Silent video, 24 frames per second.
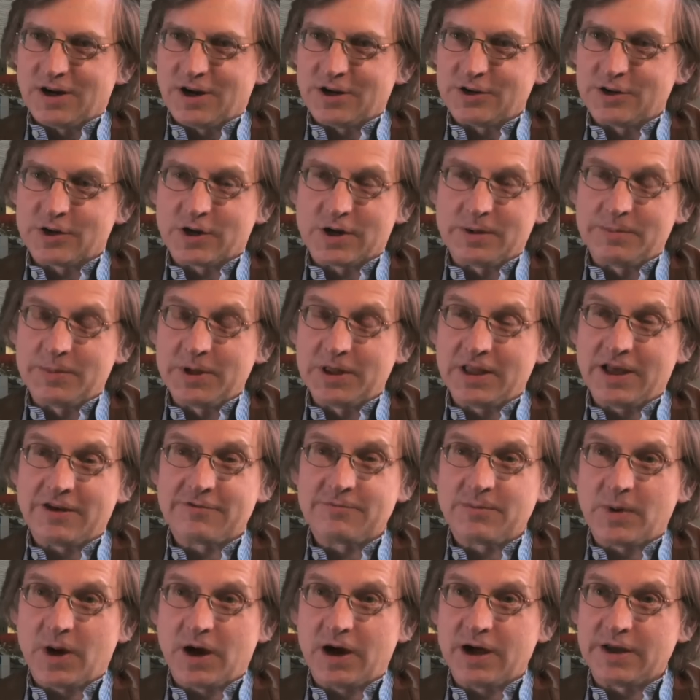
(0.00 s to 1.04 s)
uh, you're going to be
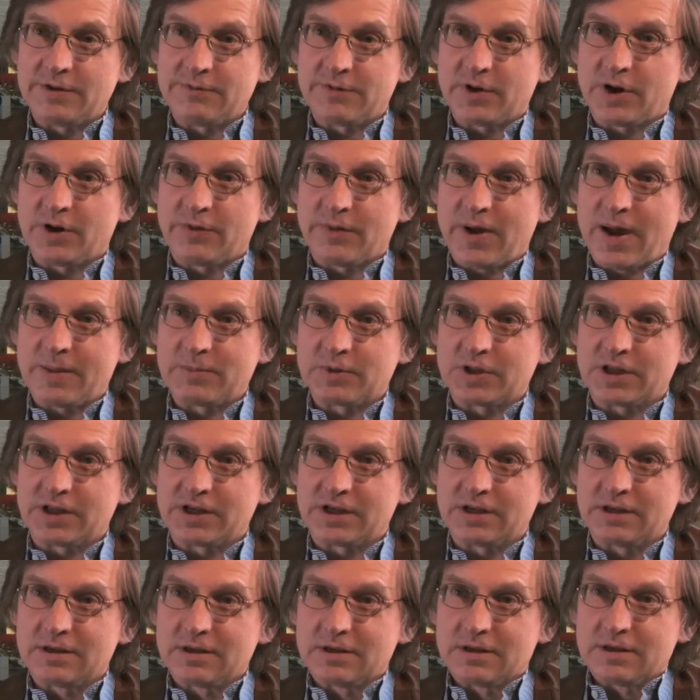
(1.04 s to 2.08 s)
left behind very
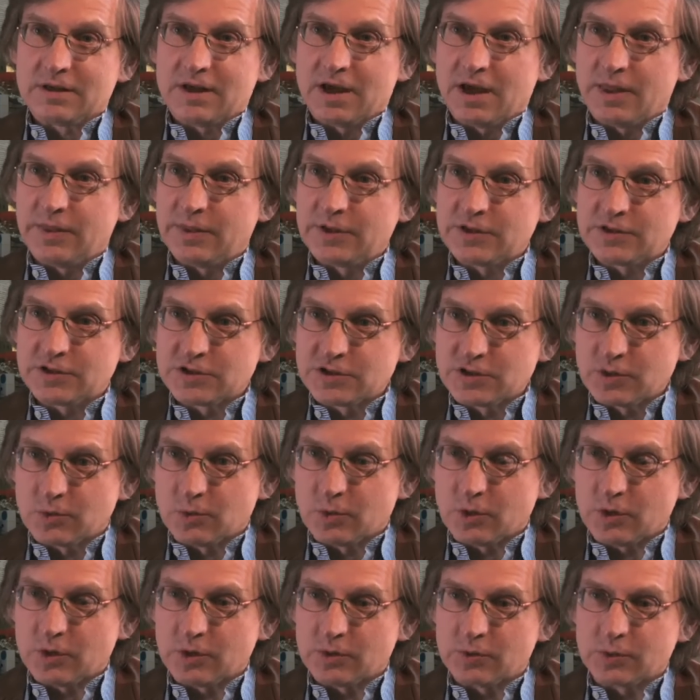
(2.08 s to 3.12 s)
rapidly. And this is a
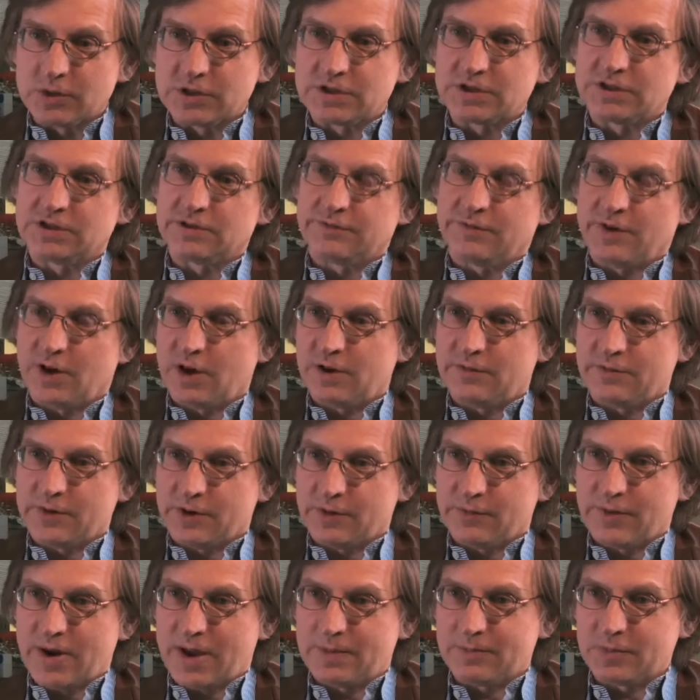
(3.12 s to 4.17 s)
world which is
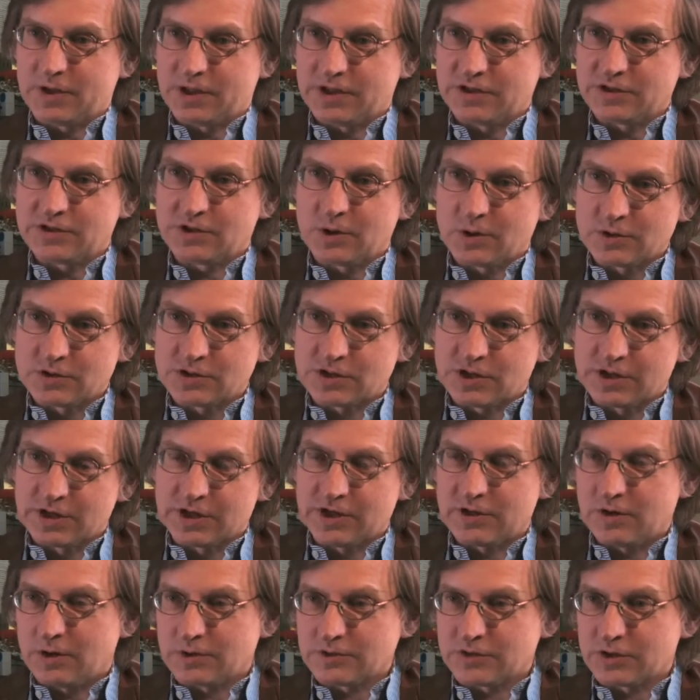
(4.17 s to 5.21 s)
evolving rapidly,
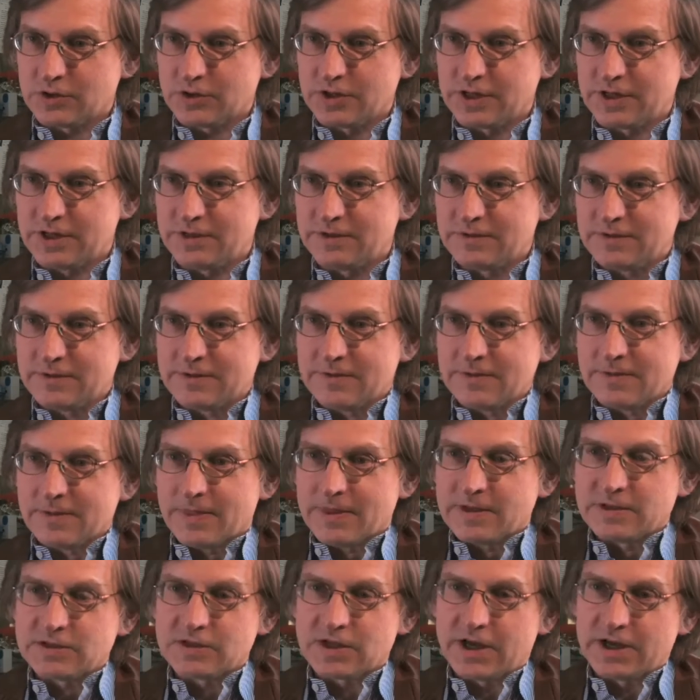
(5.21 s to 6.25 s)
socially, culturally,
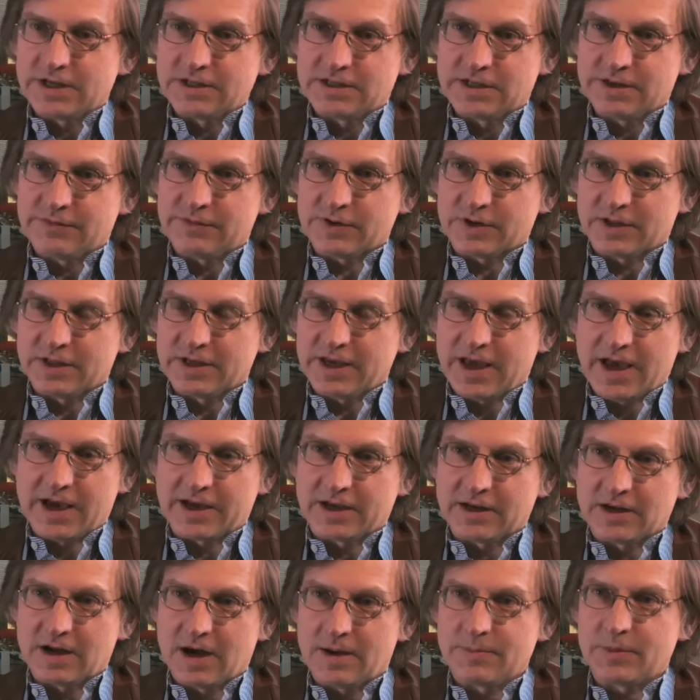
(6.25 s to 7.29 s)
scientifically,
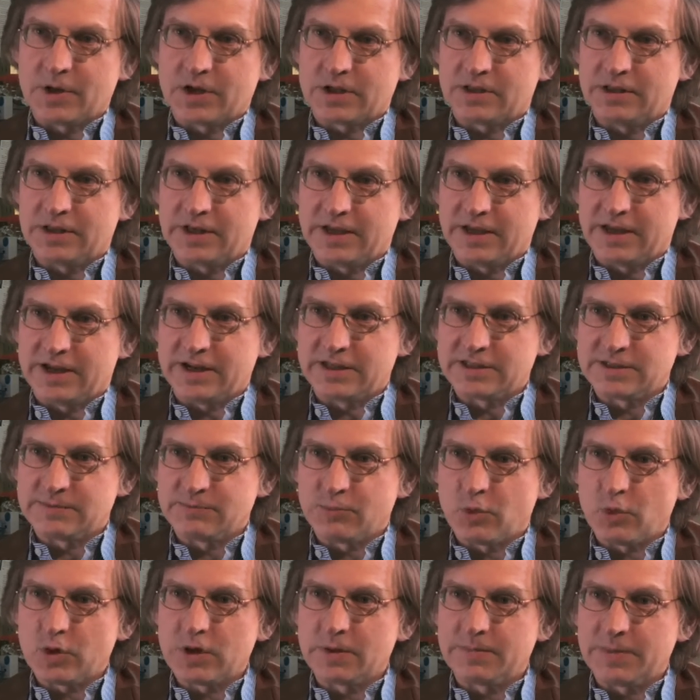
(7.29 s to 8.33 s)
economically, and it's
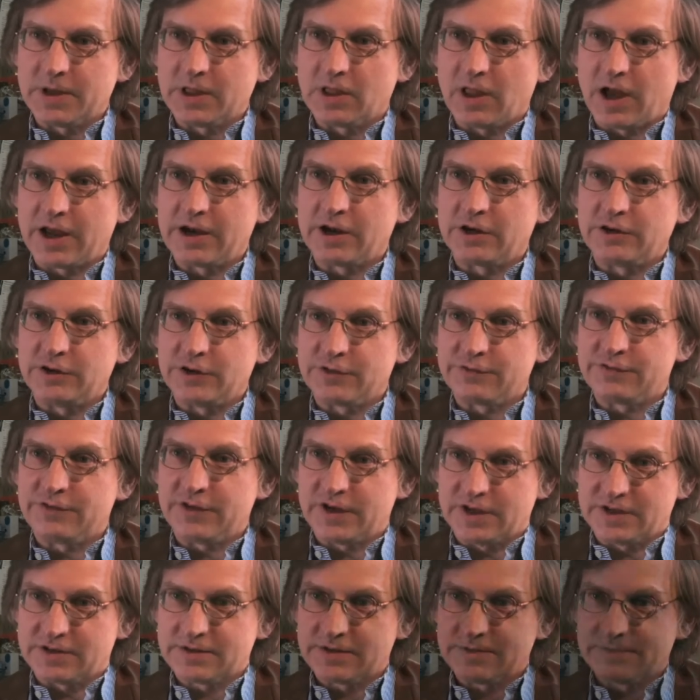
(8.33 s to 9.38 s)
important to be light on your
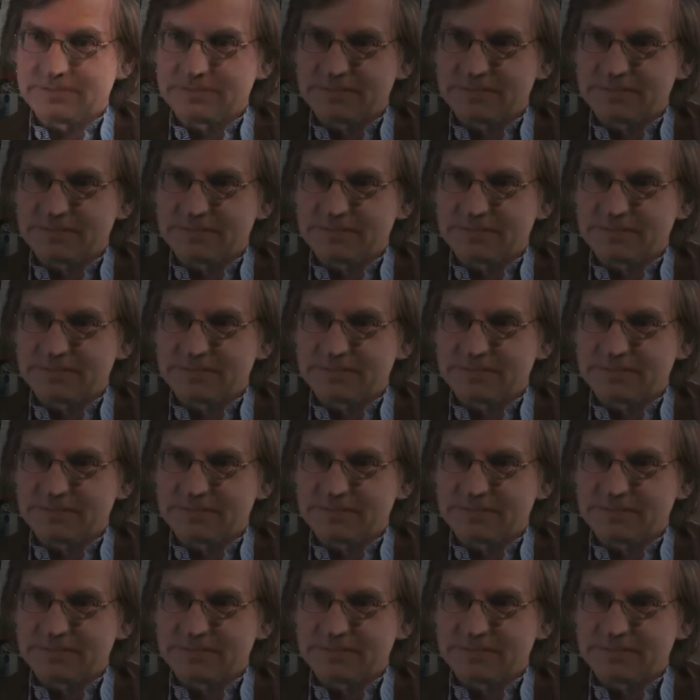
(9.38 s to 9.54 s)
feet.